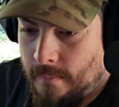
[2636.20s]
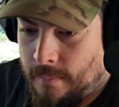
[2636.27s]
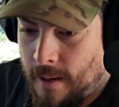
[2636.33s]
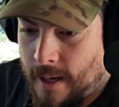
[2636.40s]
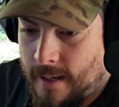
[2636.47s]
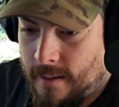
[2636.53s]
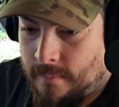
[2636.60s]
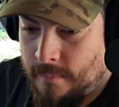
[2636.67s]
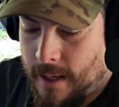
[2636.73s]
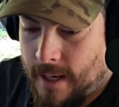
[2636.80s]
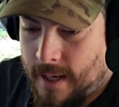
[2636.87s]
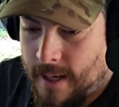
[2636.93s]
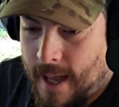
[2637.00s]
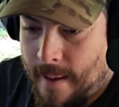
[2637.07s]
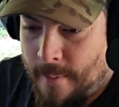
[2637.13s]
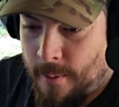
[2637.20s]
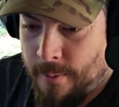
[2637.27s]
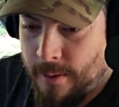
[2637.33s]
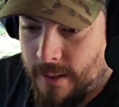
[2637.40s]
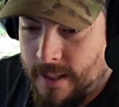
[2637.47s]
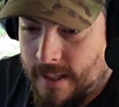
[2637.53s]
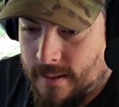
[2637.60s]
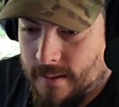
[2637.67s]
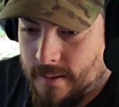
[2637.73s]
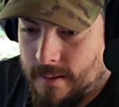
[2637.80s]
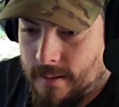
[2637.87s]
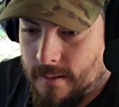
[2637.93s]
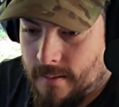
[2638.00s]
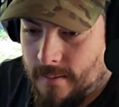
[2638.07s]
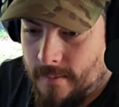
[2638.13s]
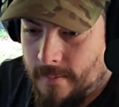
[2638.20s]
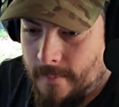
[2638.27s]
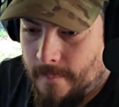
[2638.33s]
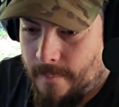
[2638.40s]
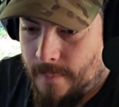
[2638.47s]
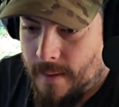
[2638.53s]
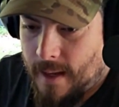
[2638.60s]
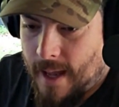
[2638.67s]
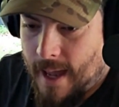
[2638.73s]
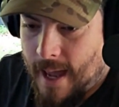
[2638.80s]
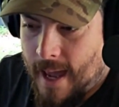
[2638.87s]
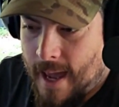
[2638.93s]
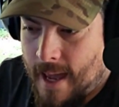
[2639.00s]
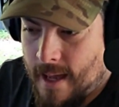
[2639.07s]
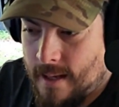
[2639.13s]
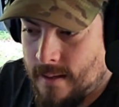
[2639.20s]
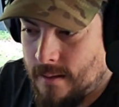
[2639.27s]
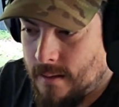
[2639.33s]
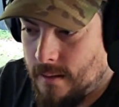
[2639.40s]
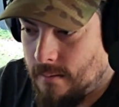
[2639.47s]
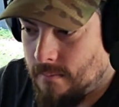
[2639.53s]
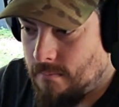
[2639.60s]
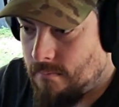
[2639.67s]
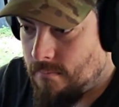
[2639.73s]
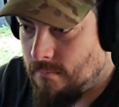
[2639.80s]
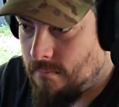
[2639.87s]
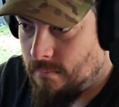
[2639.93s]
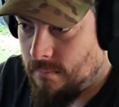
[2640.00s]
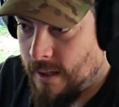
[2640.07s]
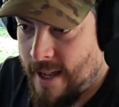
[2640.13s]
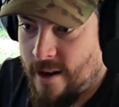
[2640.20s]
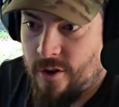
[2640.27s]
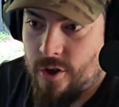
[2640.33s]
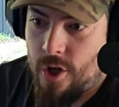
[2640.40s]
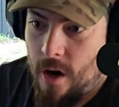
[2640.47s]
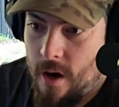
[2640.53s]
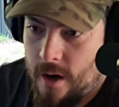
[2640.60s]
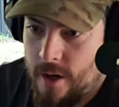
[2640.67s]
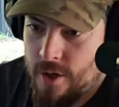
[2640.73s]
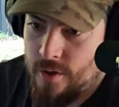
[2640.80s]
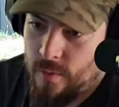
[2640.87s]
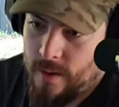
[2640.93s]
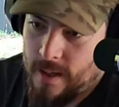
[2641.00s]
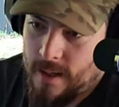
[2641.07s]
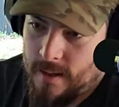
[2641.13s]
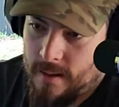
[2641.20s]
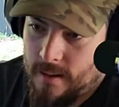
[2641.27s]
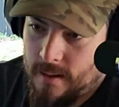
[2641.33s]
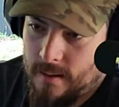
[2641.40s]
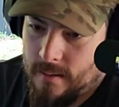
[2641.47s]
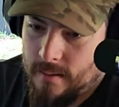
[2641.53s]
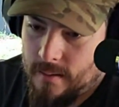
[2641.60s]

by Capitol Police and later charged with